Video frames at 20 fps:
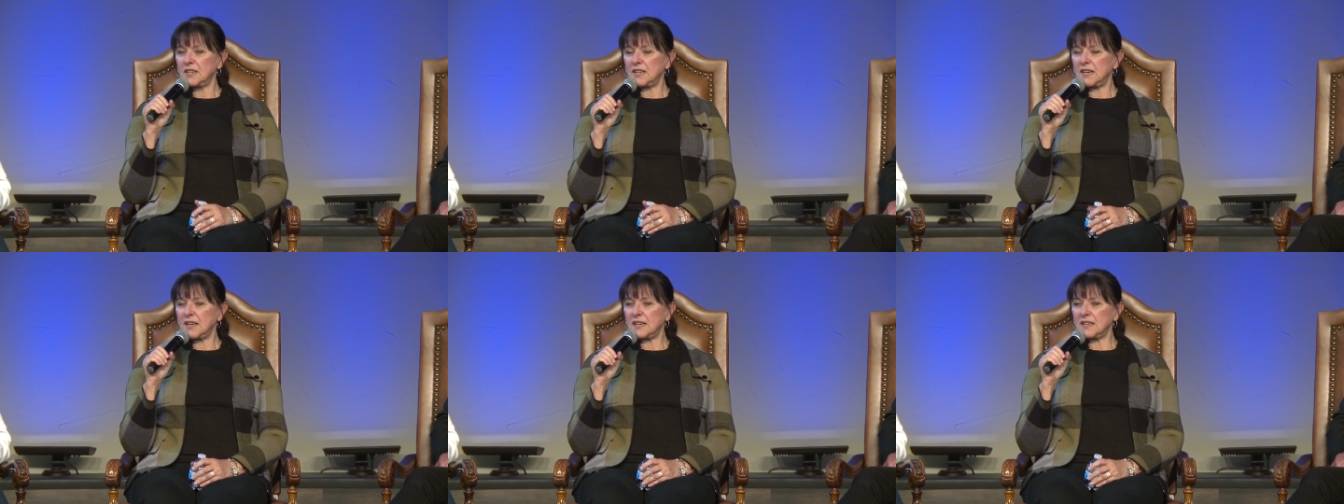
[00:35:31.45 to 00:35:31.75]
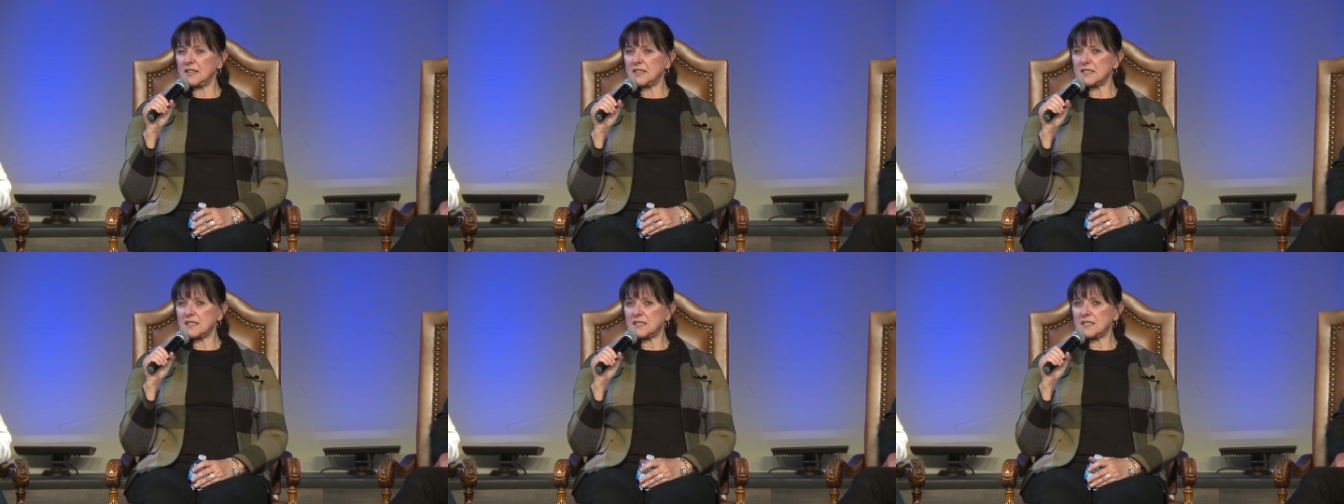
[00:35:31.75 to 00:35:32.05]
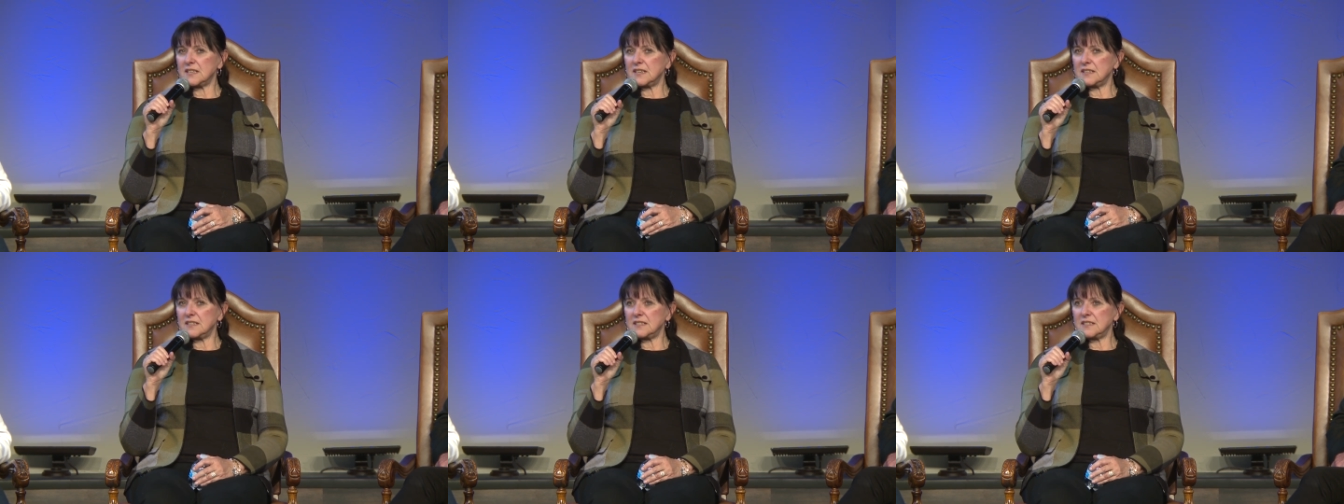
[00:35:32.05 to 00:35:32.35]
and it
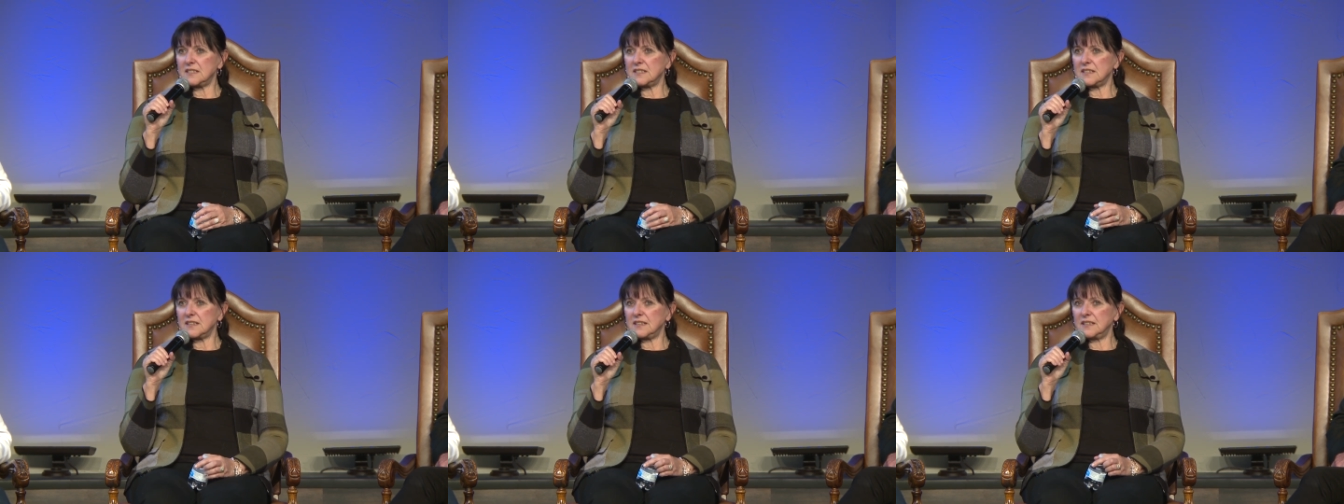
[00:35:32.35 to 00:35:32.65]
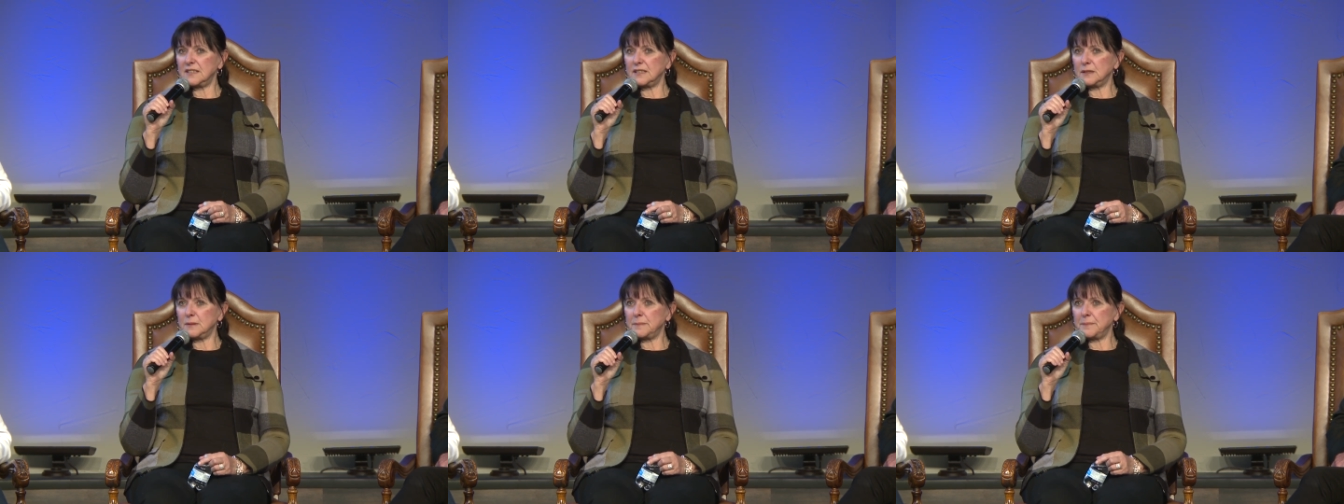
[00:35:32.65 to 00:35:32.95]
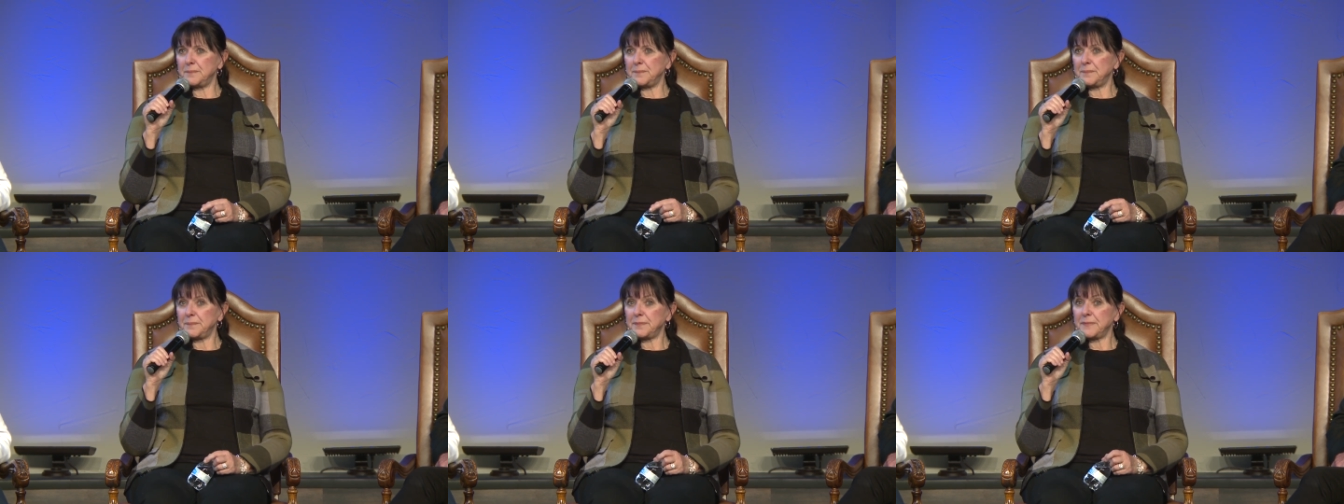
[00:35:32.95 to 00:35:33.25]
said,
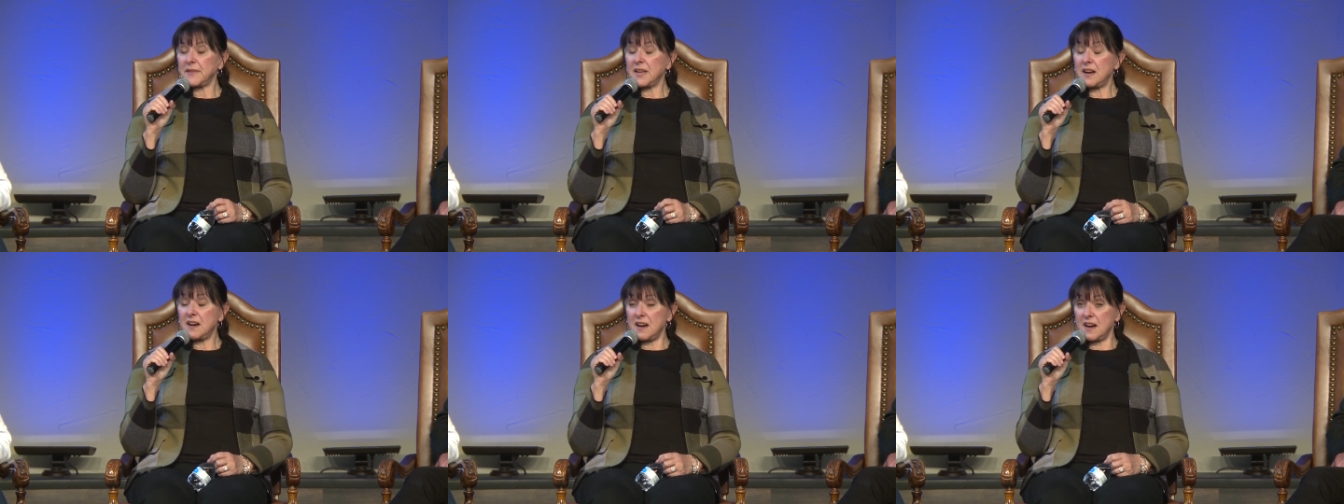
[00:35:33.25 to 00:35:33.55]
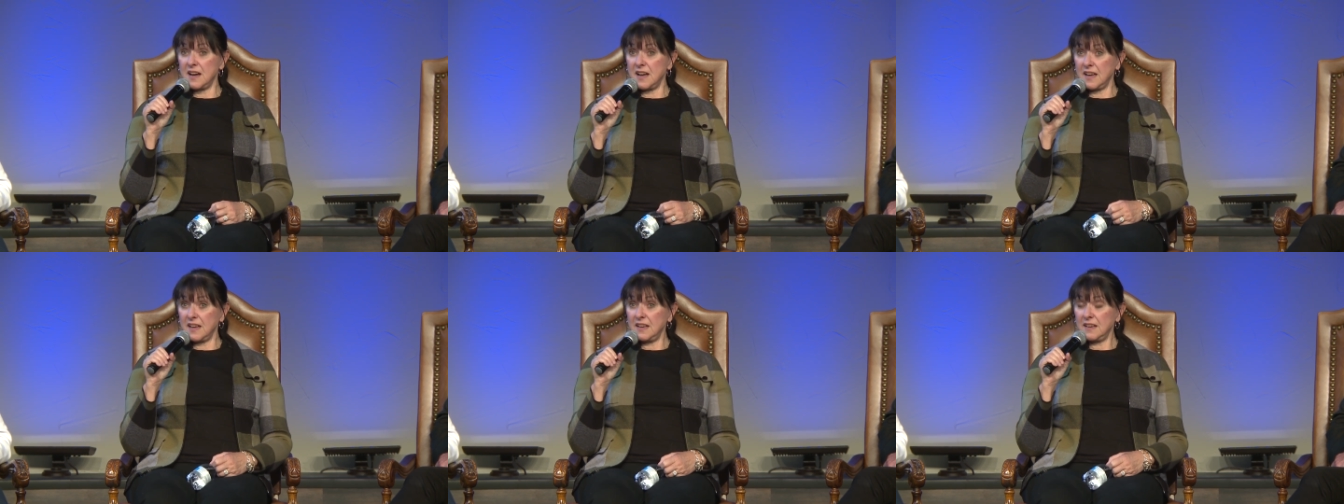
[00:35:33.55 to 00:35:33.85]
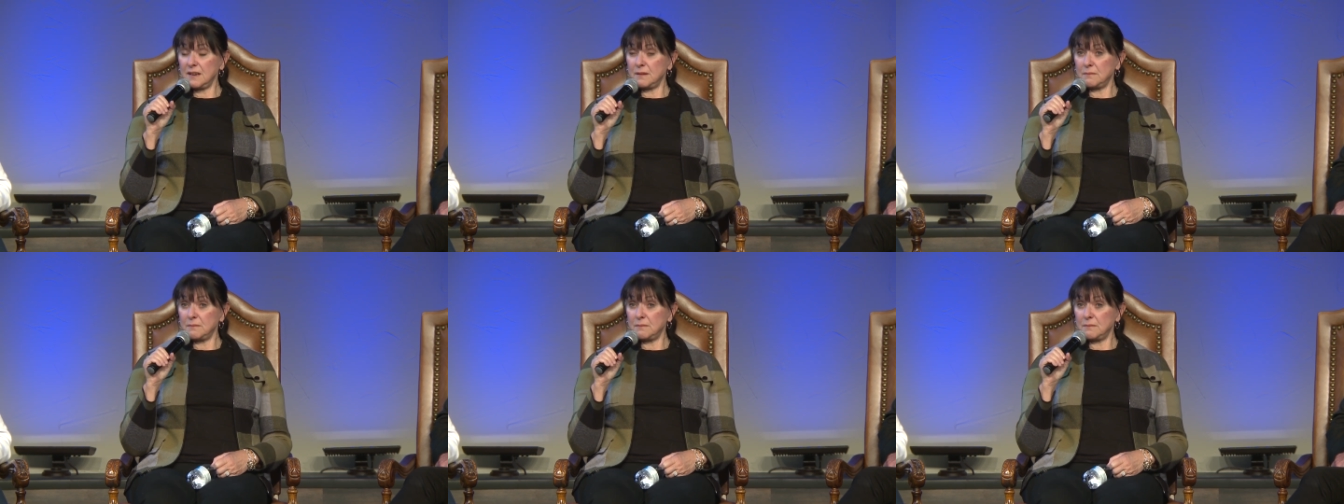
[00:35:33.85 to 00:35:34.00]
"Hi,